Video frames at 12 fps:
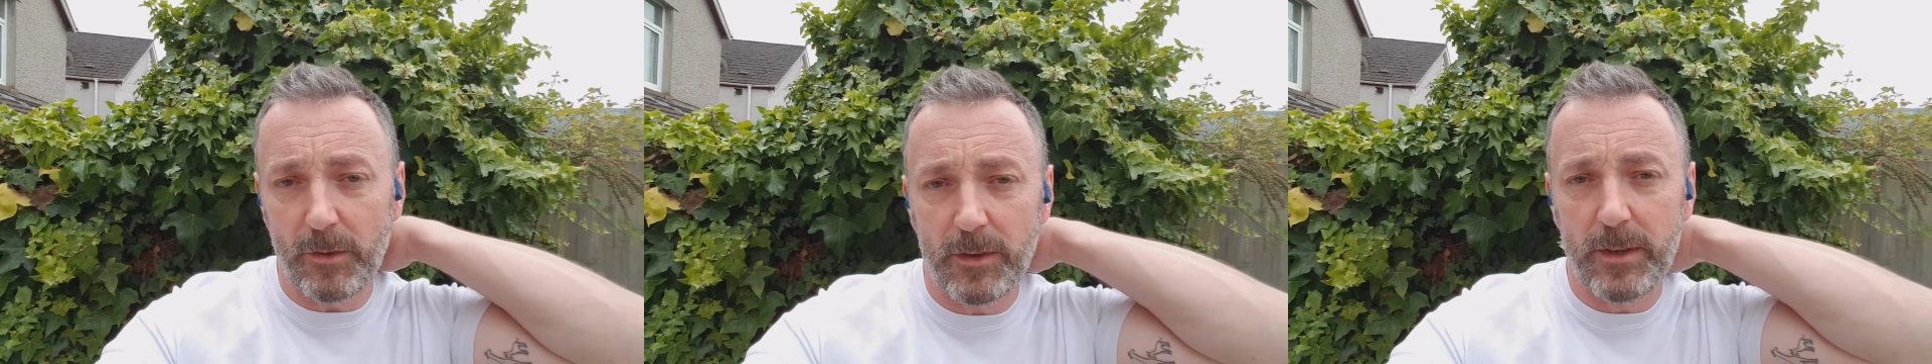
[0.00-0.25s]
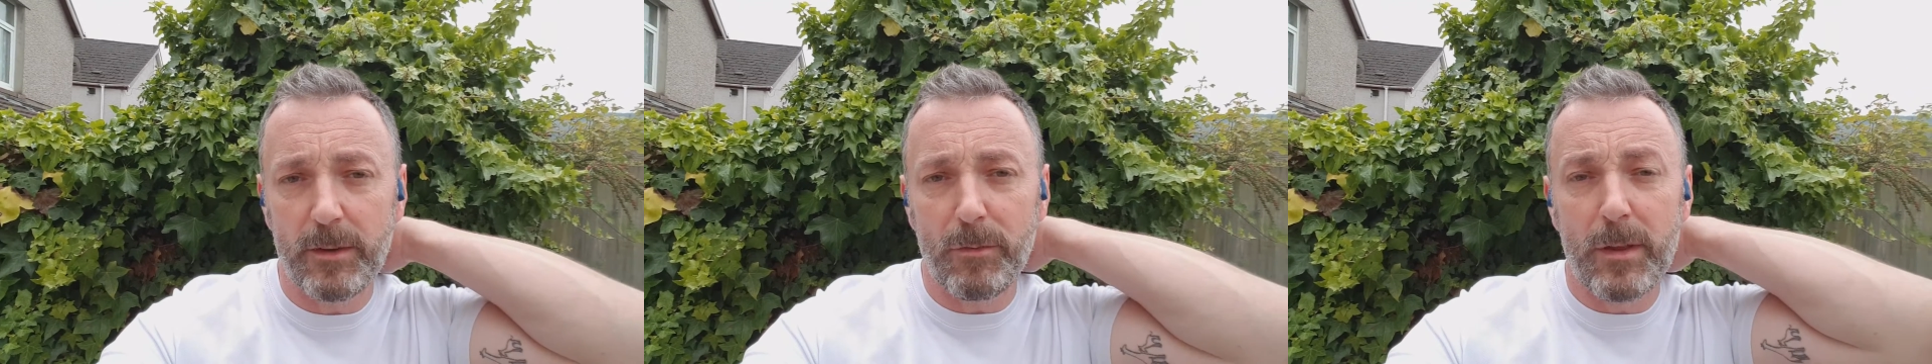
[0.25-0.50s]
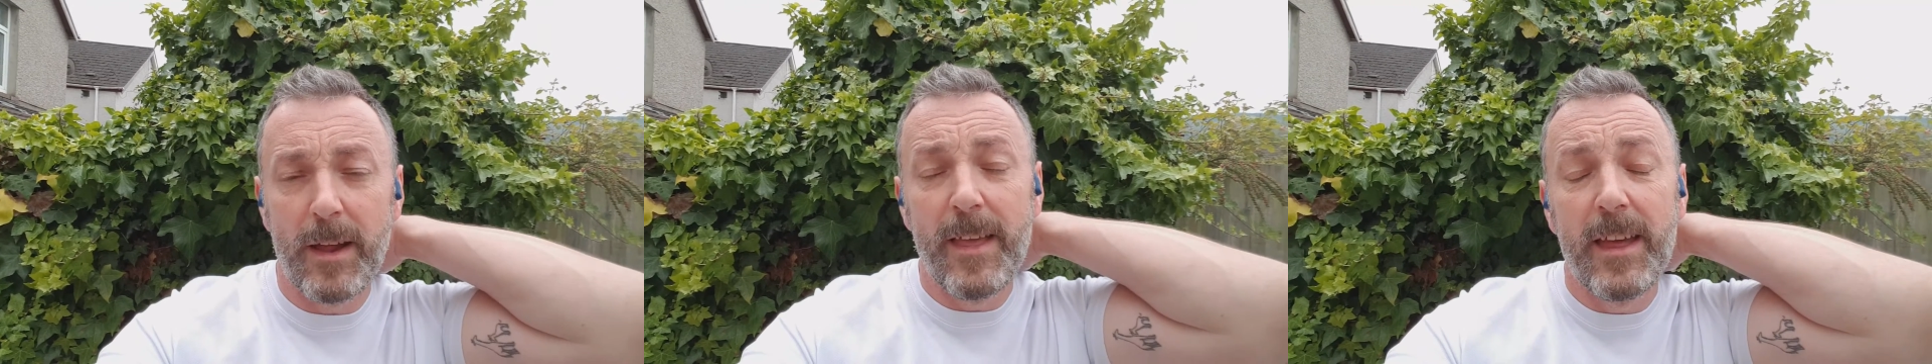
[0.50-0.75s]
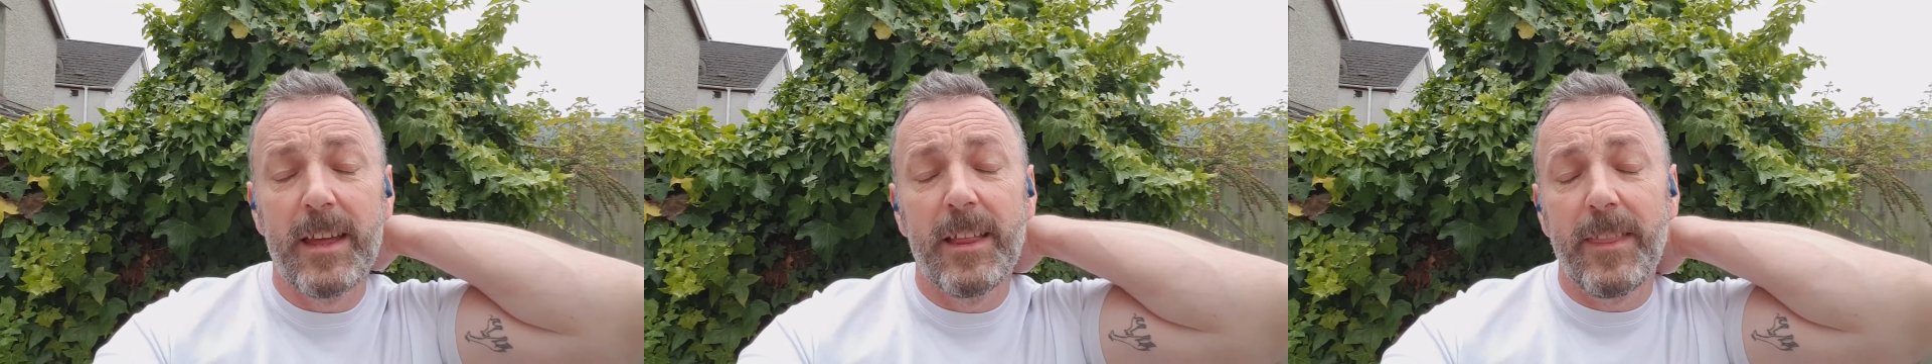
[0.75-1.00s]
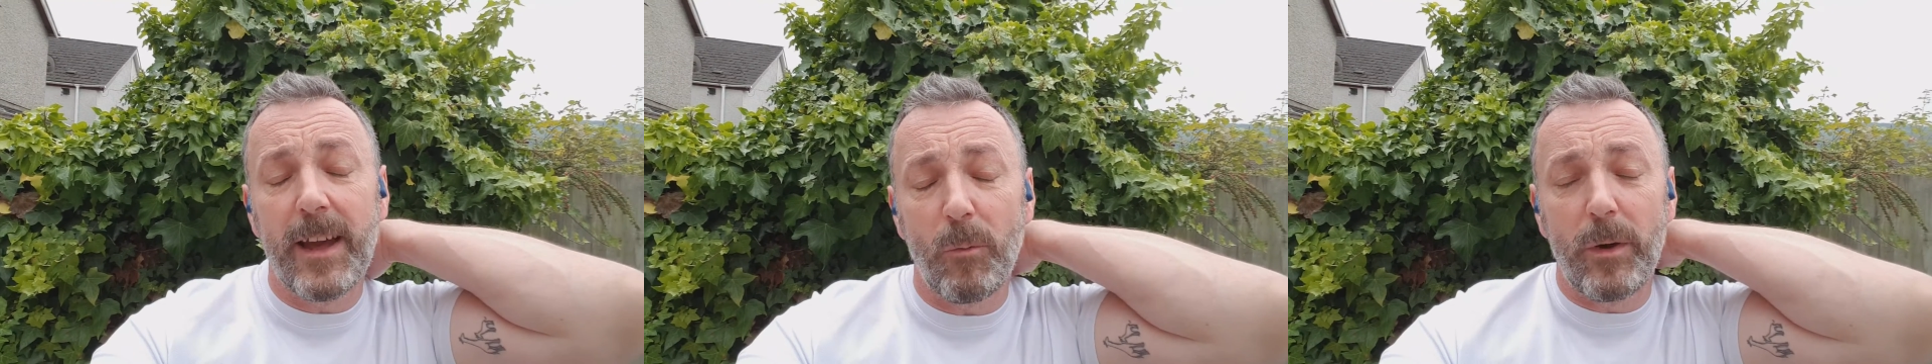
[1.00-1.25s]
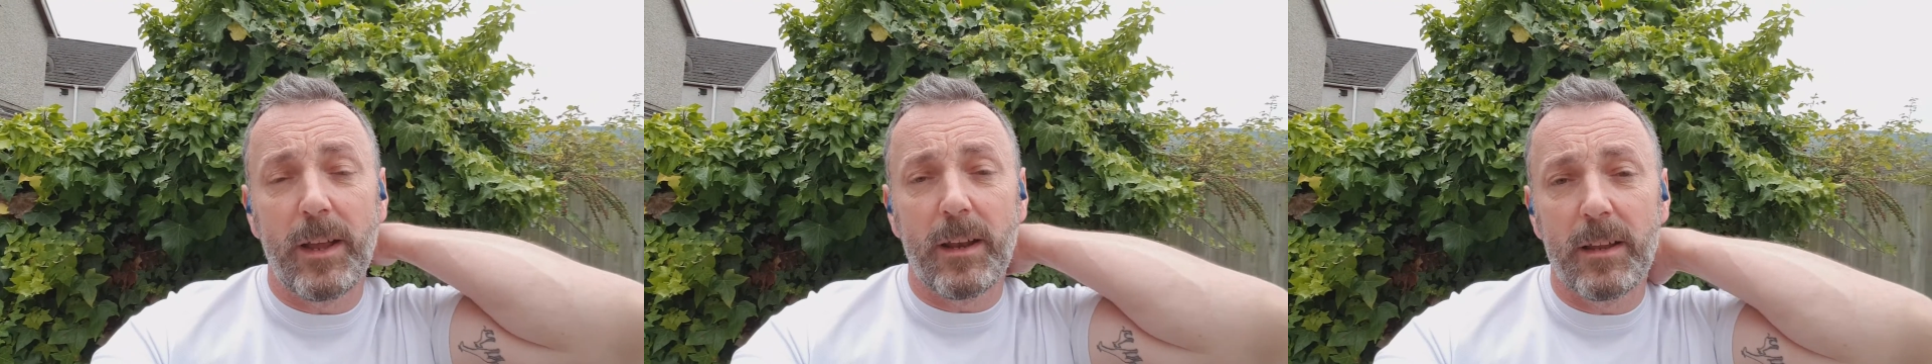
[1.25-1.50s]
to use, that
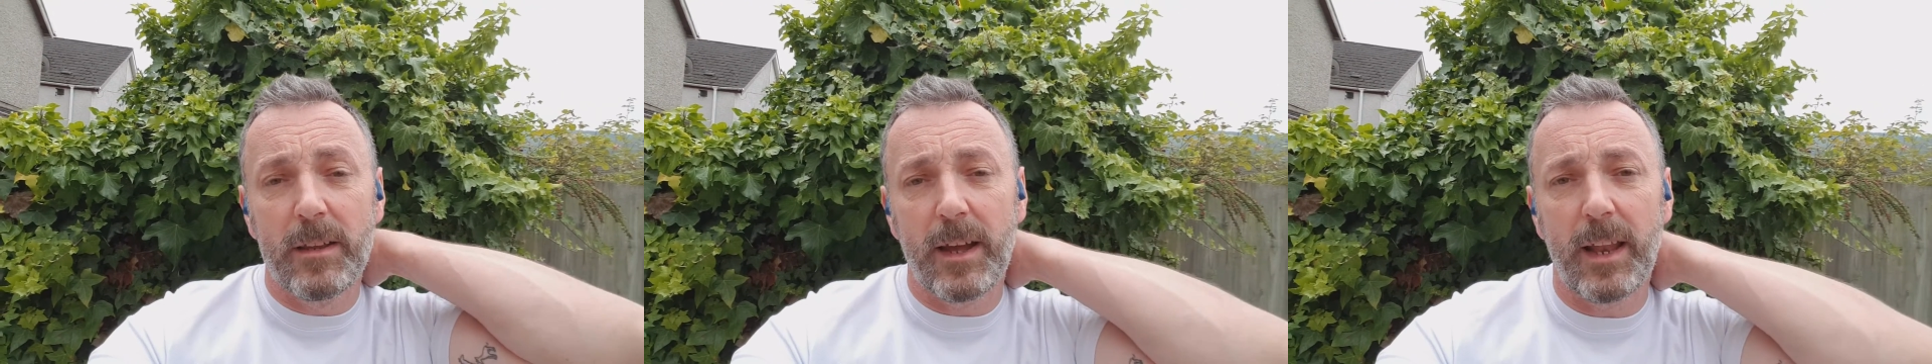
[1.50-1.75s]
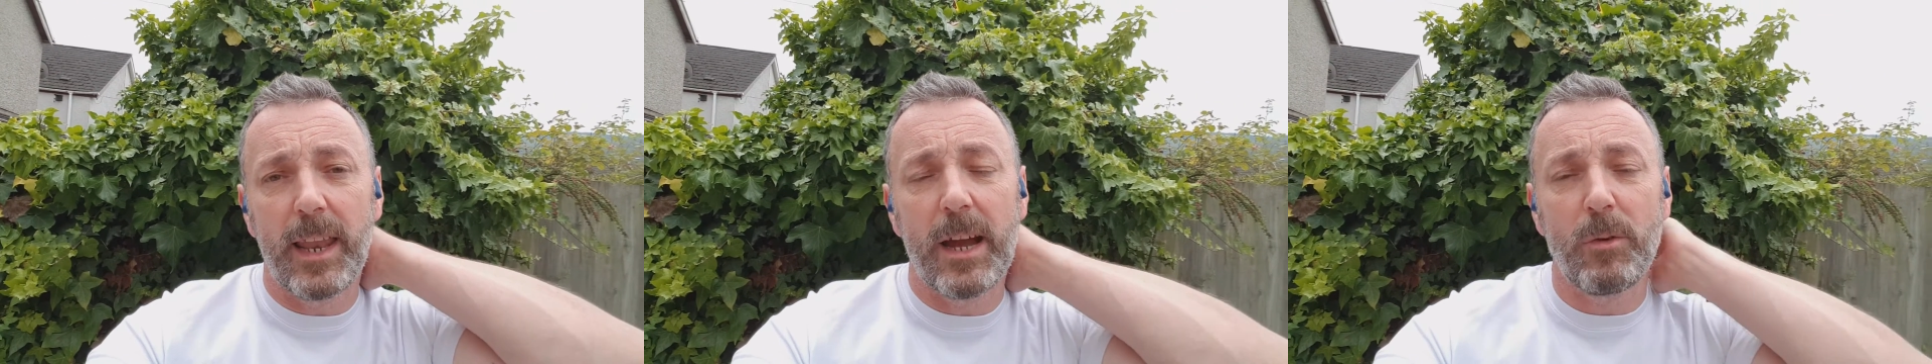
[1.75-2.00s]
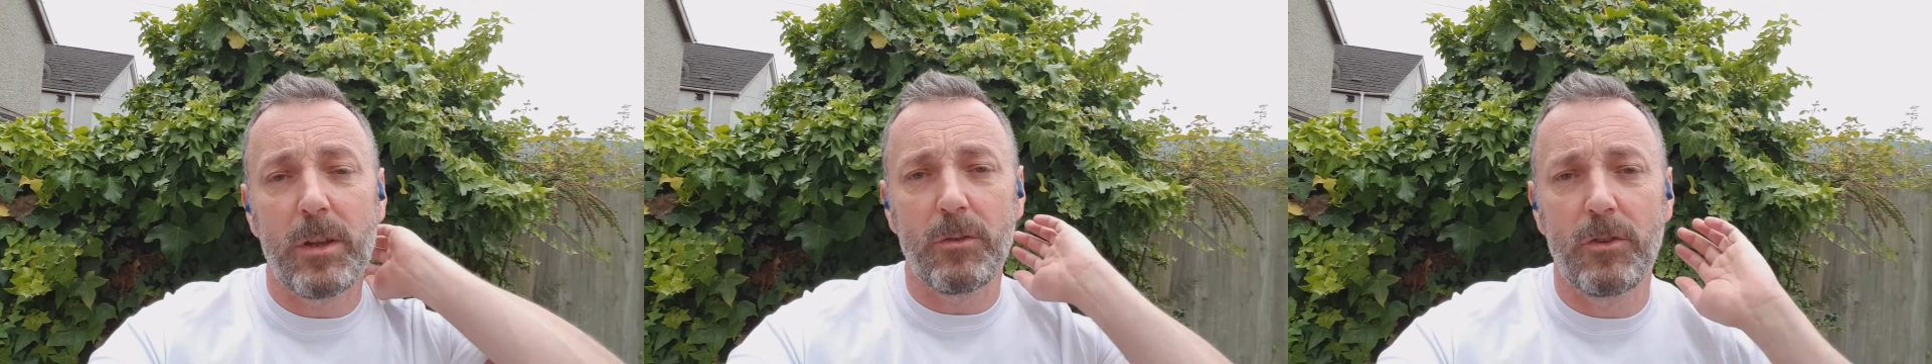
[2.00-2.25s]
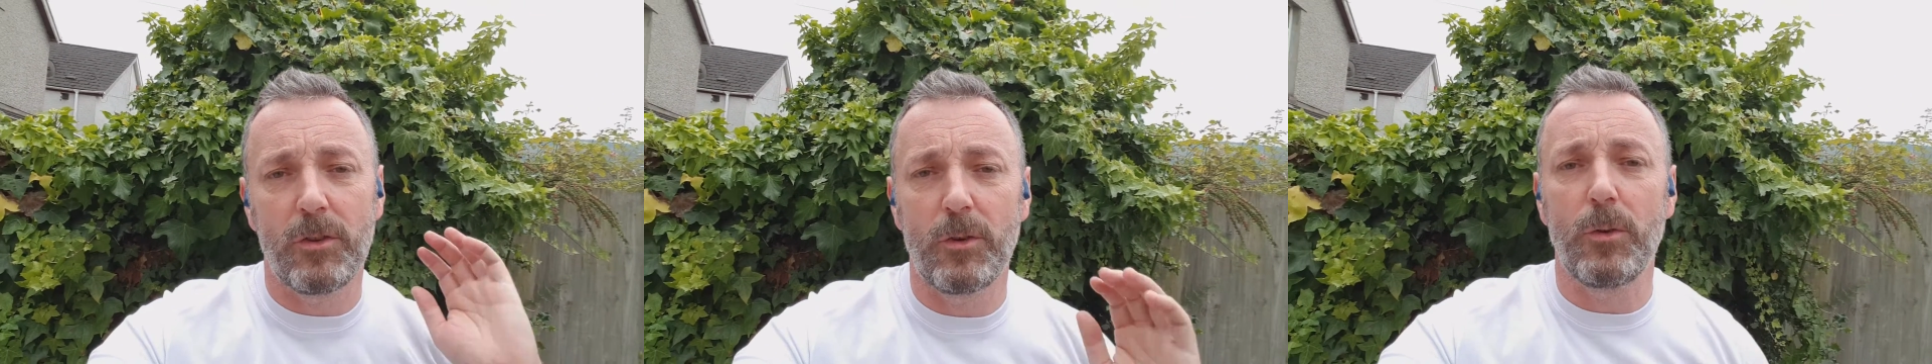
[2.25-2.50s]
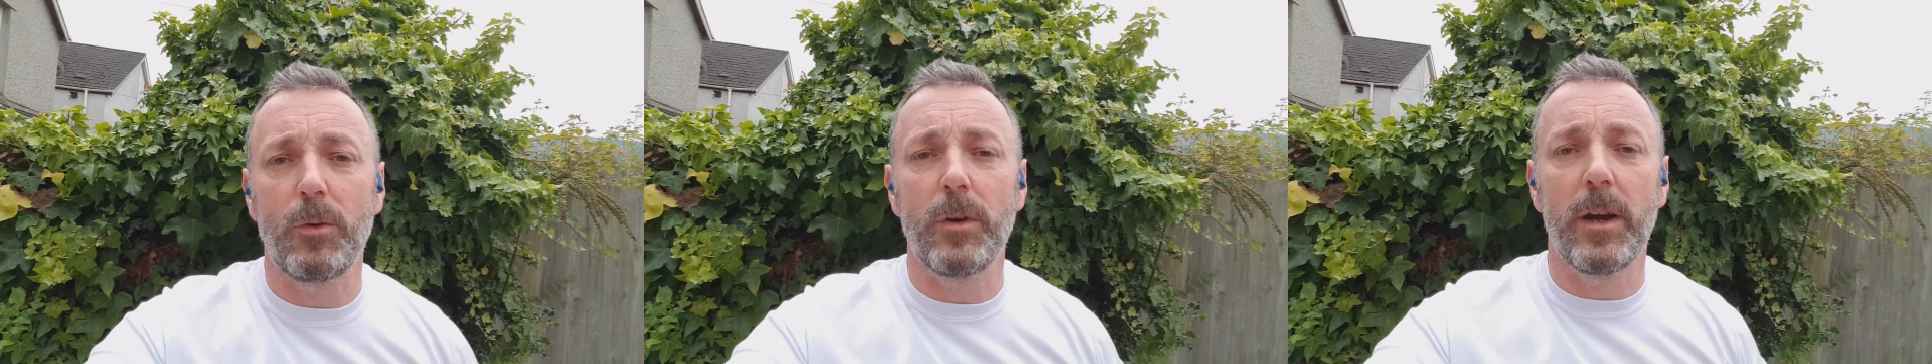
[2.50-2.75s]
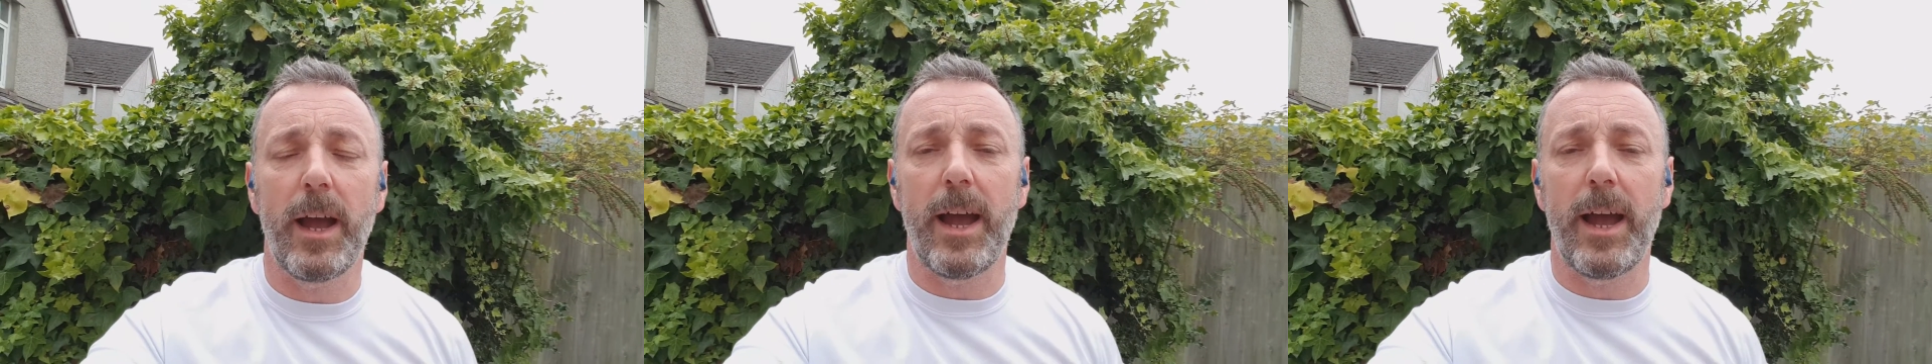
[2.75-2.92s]
will allow you to